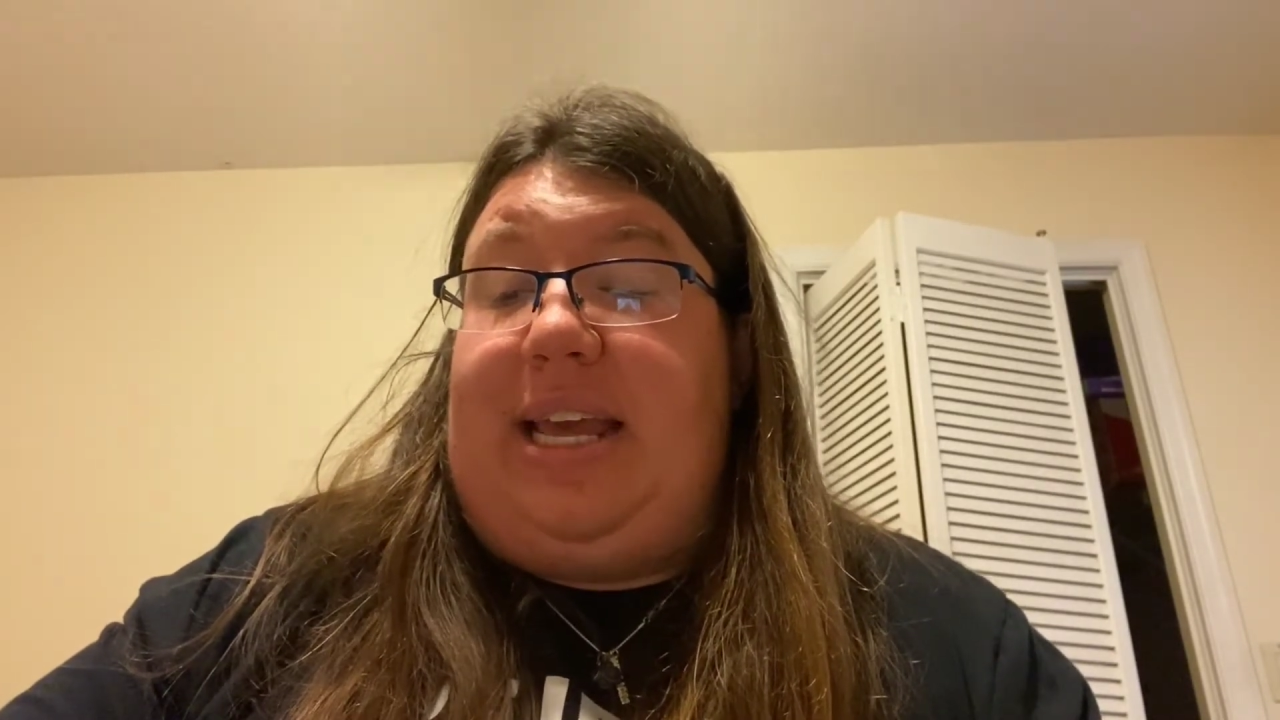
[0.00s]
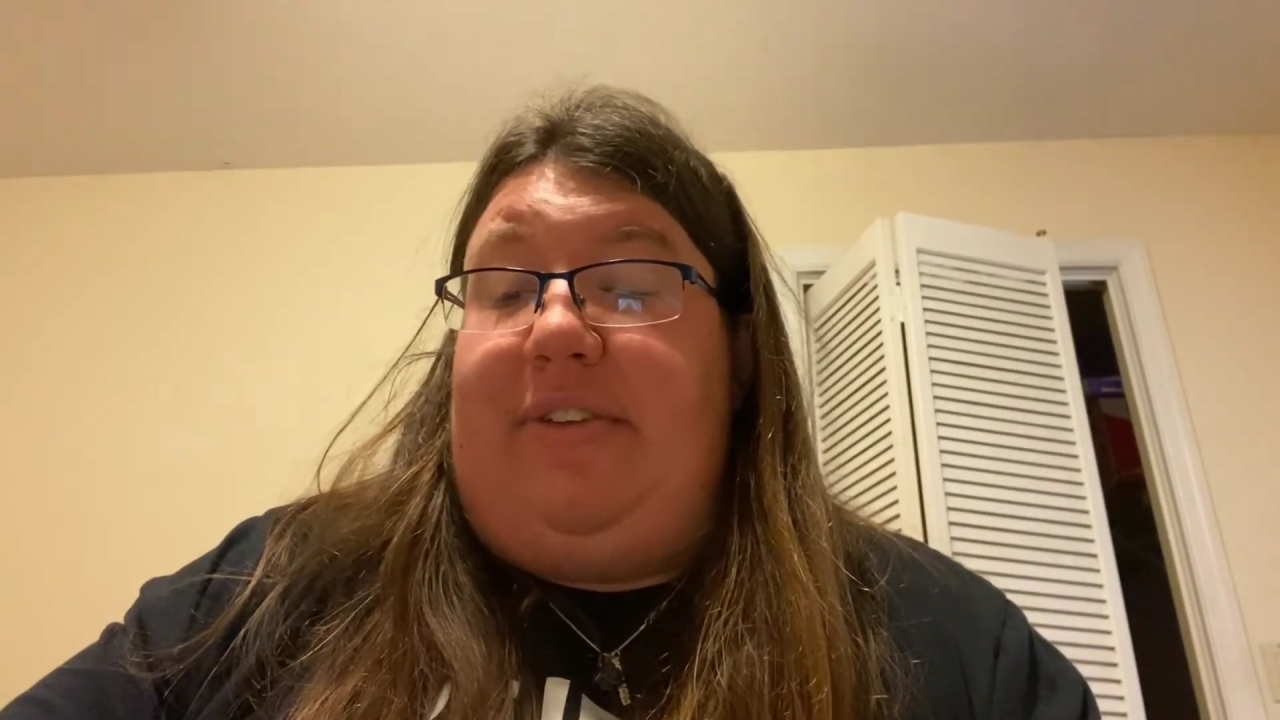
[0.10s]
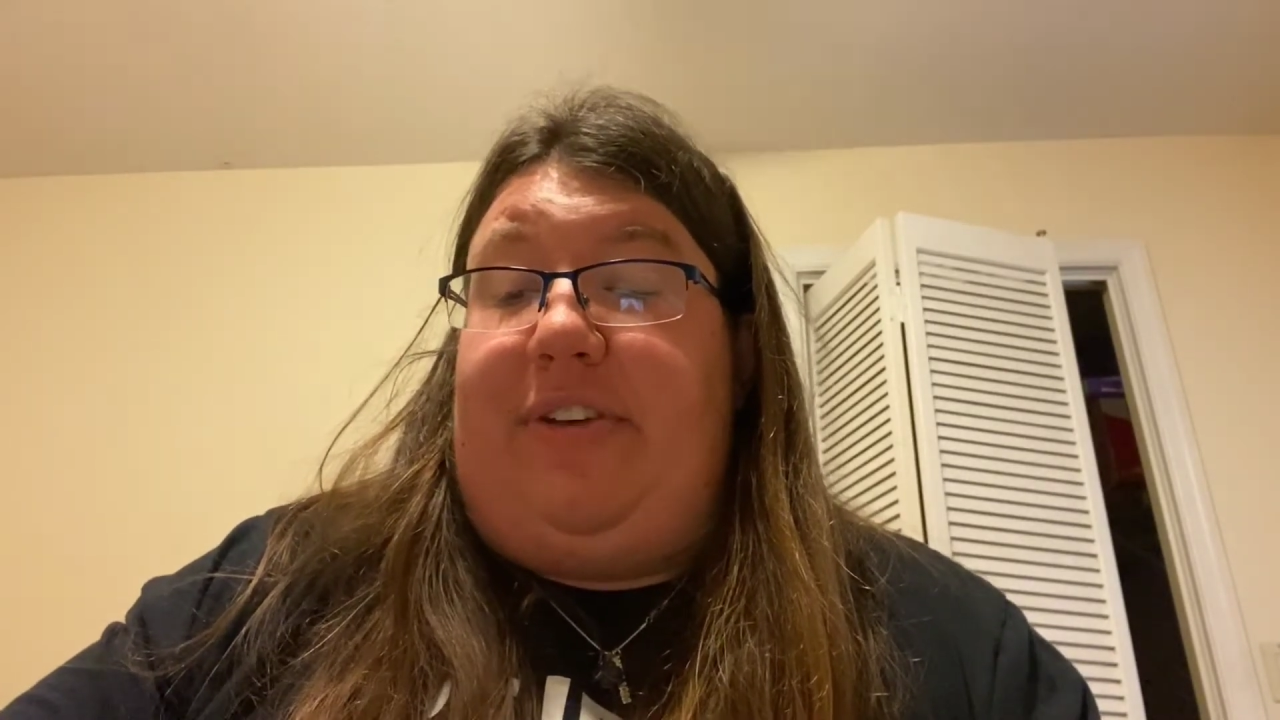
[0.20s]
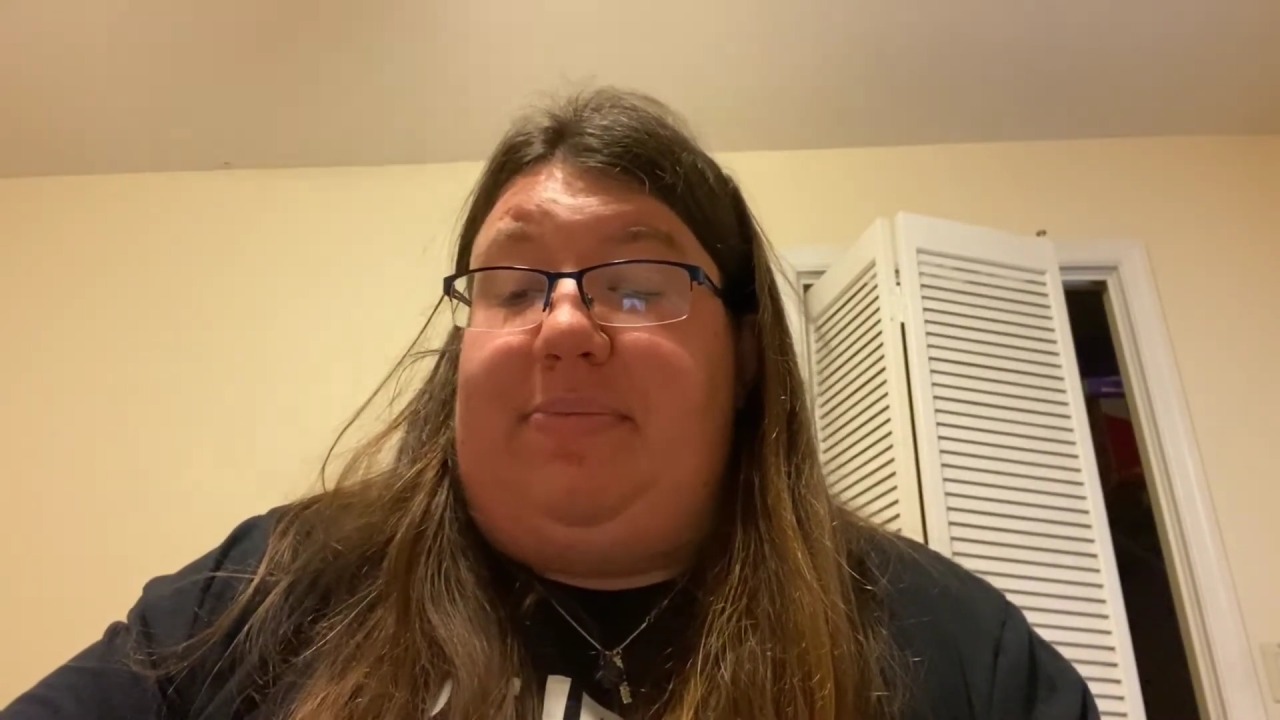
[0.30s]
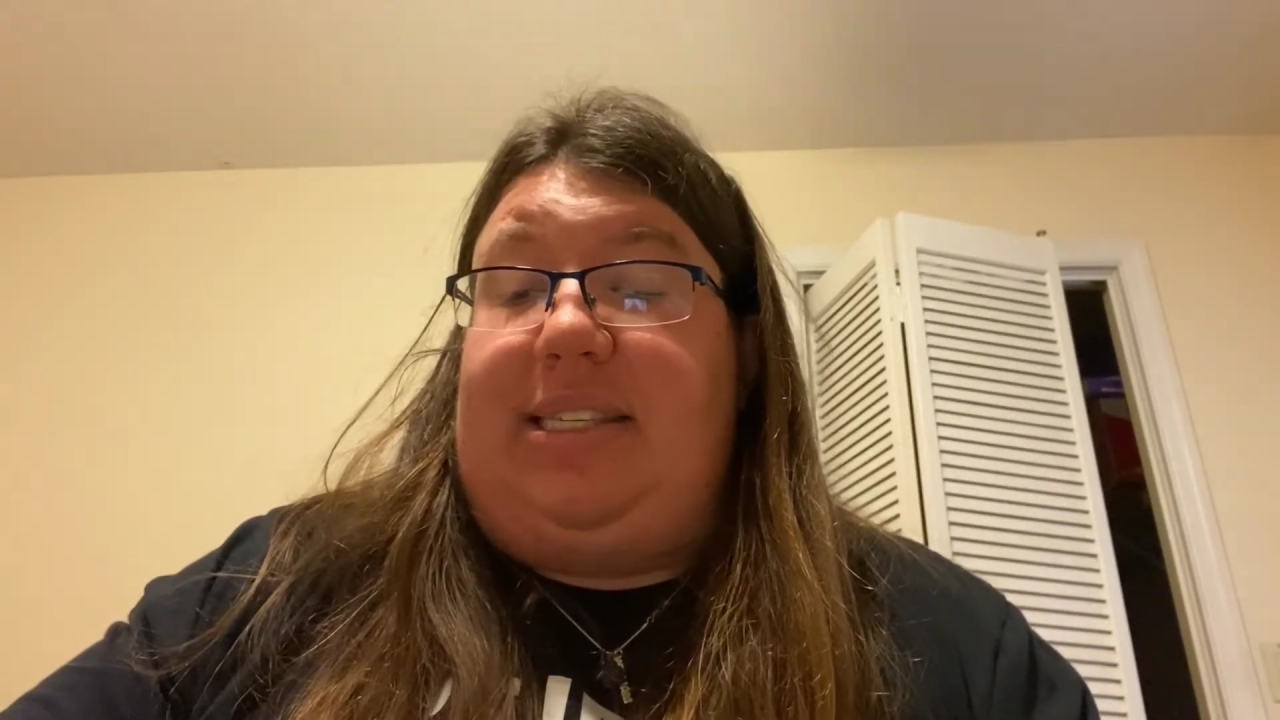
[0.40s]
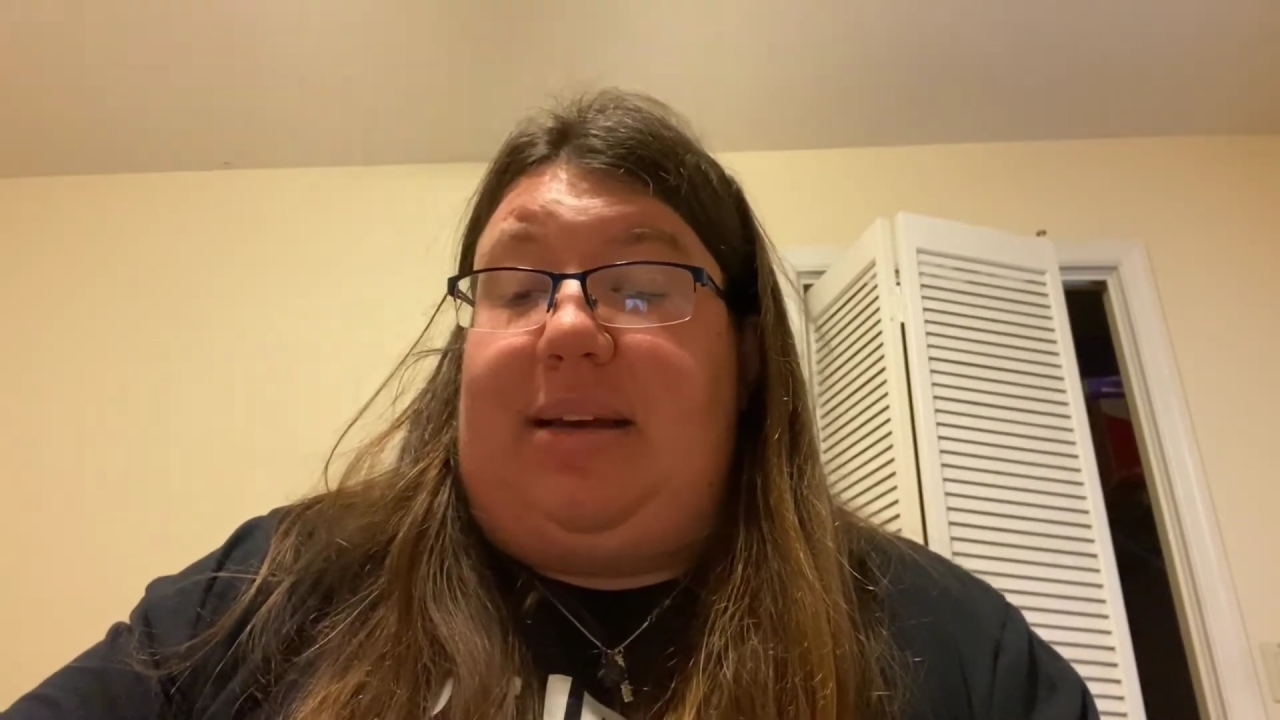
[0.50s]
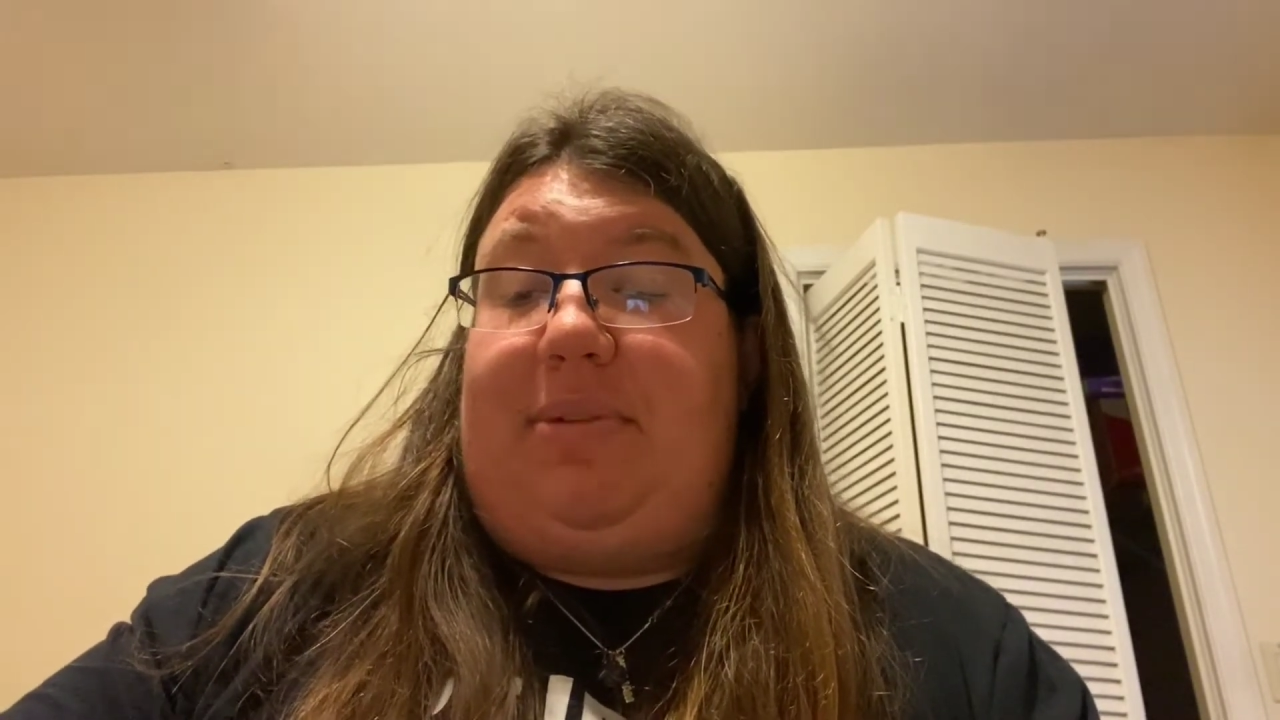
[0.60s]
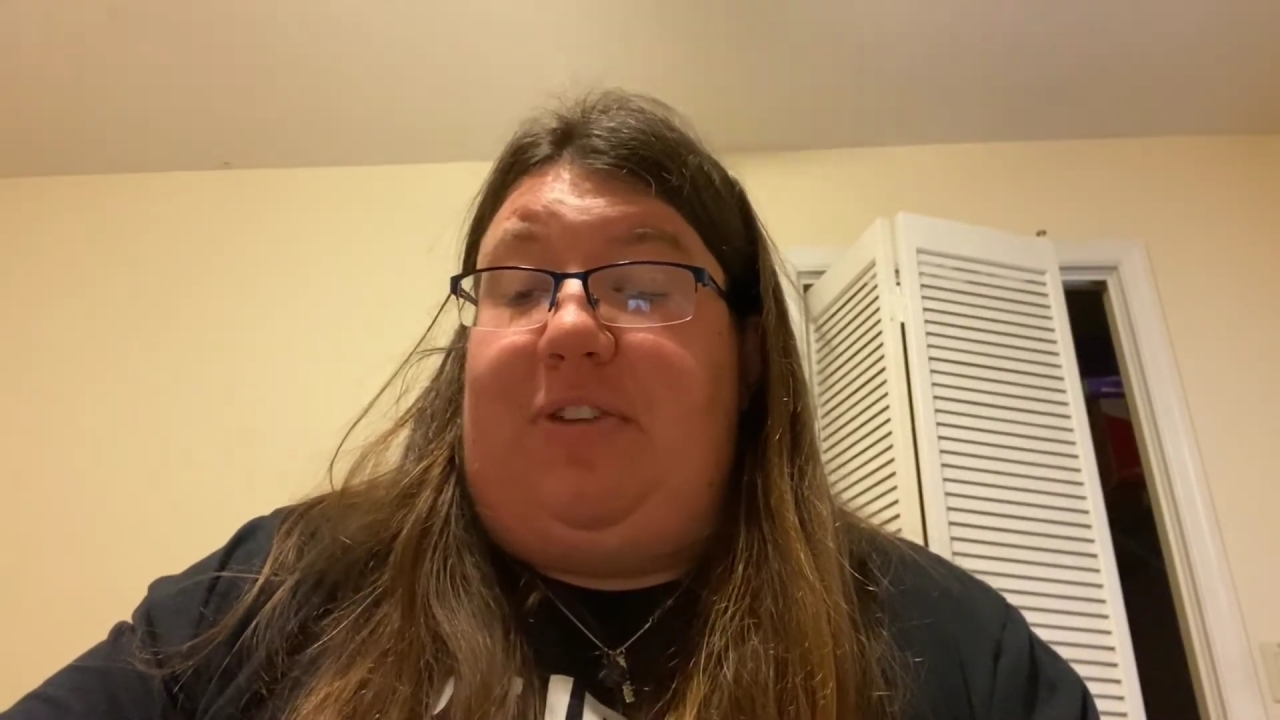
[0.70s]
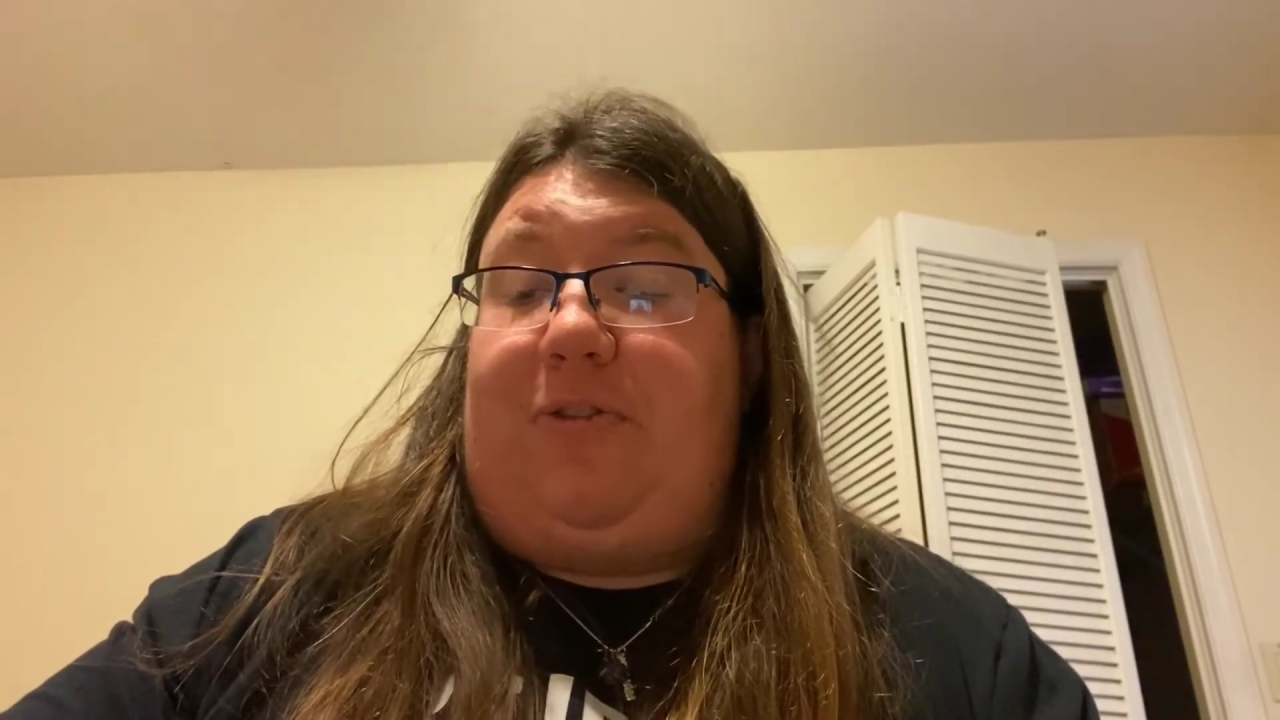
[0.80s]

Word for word: give him some of the